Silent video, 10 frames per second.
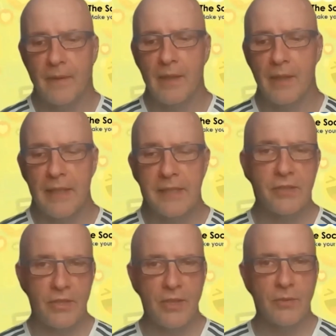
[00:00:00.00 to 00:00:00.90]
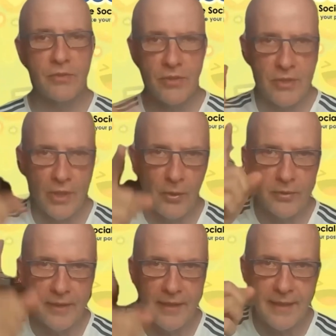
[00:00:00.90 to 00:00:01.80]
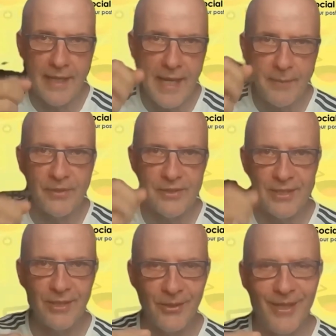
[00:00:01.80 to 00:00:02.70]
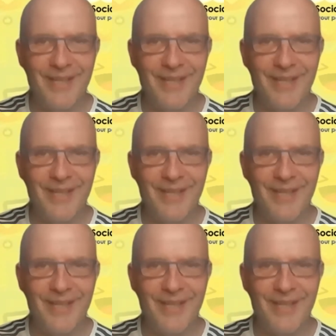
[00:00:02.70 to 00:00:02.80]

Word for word: uh, lesson to you is don't let that happen to you.